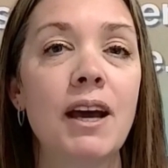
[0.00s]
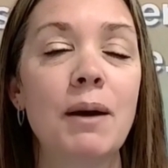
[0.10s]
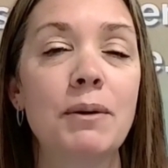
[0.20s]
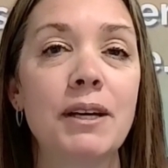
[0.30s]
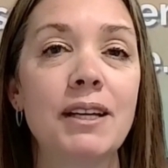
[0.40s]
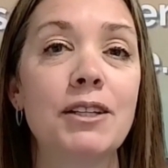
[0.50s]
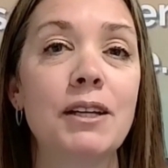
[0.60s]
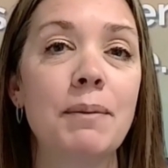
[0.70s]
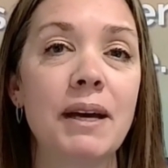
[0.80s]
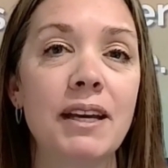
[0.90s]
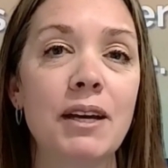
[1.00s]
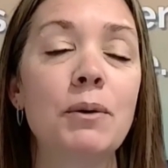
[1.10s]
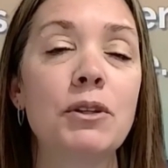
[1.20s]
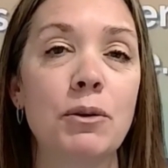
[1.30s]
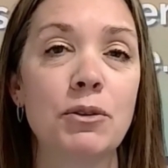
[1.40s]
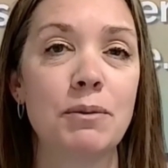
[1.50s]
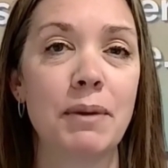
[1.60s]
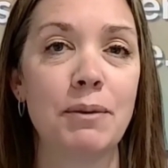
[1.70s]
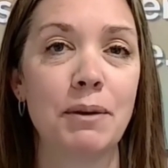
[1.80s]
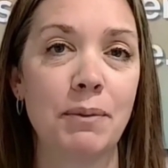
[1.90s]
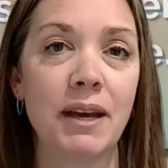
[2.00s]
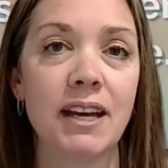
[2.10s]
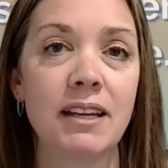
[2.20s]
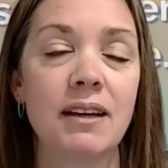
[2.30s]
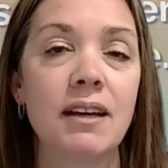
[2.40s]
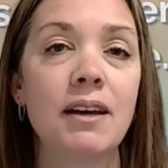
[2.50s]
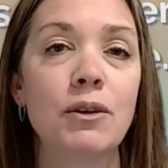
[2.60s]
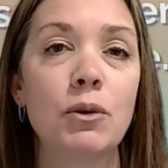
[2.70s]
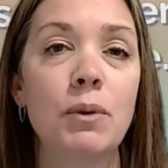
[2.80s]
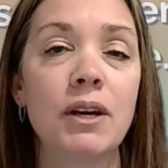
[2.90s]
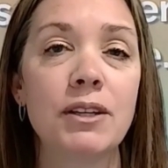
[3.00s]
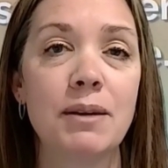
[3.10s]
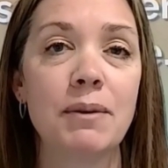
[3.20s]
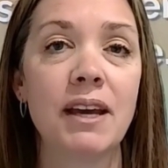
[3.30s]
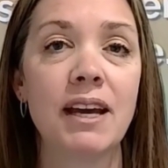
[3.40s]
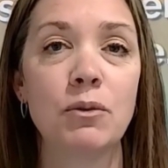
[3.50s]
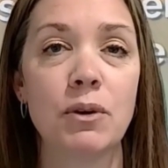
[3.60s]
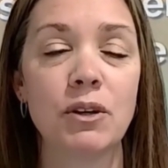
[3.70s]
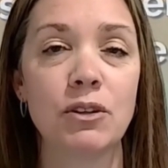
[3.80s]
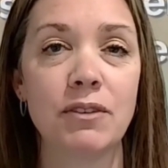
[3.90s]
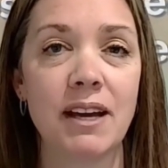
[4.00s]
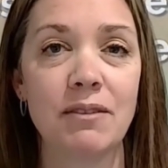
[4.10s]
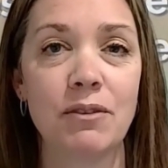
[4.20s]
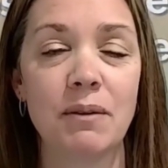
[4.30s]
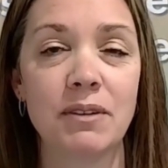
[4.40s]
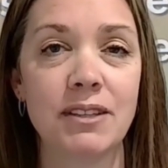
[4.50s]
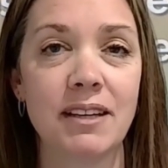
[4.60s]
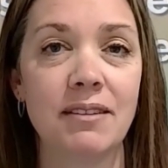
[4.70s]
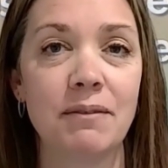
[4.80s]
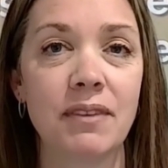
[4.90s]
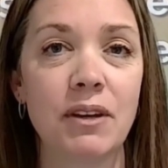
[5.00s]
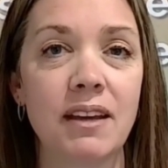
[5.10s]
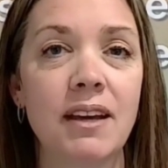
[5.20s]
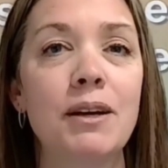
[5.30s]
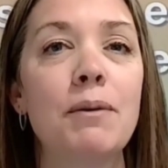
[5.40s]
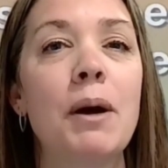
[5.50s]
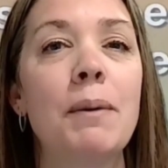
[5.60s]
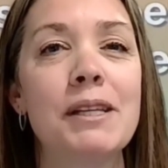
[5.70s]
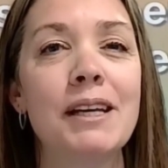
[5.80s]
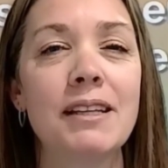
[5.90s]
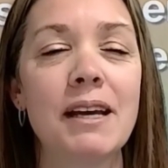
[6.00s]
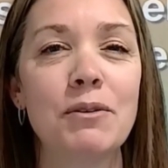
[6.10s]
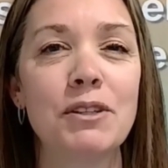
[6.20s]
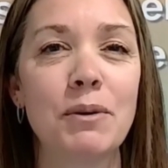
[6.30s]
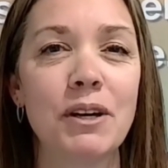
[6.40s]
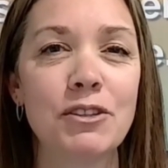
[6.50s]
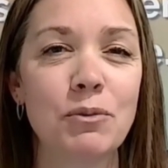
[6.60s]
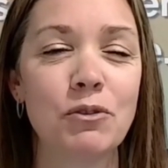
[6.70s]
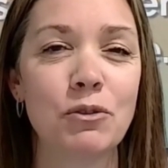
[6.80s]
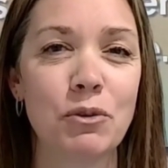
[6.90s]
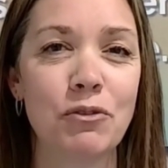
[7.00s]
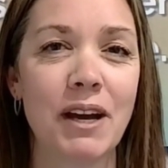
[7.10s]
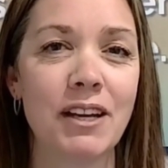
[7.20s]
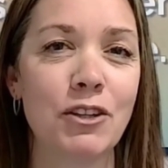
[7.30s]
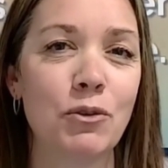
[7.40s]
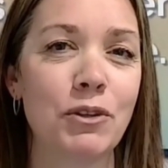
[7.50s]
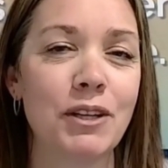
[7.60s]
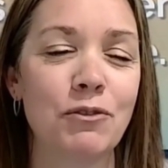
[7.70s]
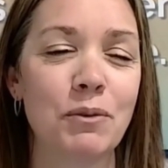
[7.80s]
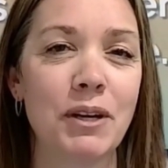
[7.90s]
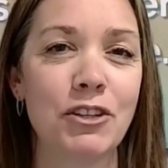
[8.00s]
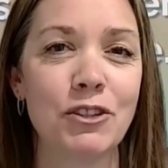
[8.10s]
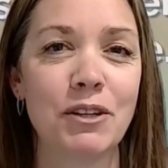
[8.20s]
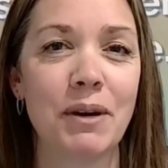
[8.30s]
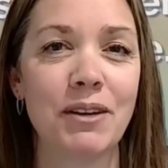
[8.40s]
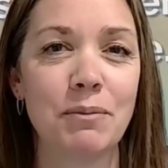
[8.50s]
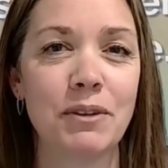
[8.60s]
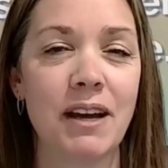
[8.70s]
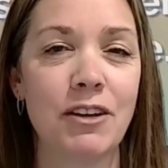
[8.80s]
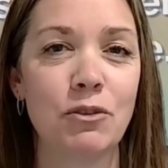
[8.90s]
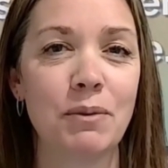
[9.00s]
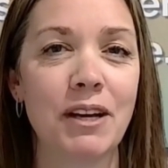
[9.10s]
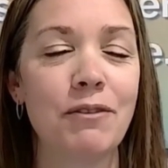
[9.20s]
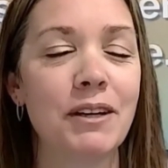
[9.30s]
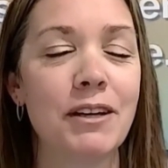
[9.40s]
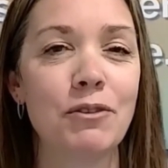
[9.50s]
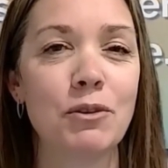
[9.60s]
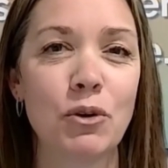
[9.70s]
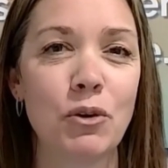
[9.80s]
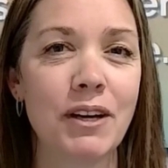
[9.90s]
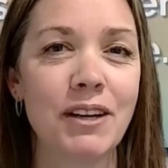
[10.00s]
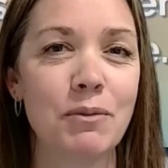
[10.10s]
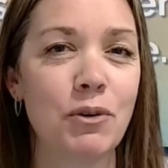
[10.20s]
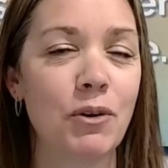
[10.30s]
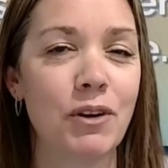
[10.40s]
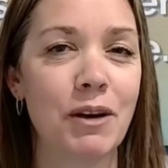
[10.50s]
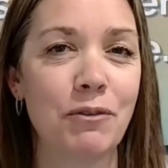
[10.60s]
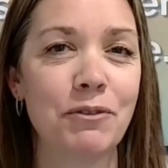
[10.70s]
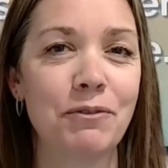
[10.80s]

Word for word: opted into the Medicare prescription payment plan, your Part D plan will notify the pharmacy. The pharmacy is then responsible for providing you with information about the potential benefits of enrolling in the program.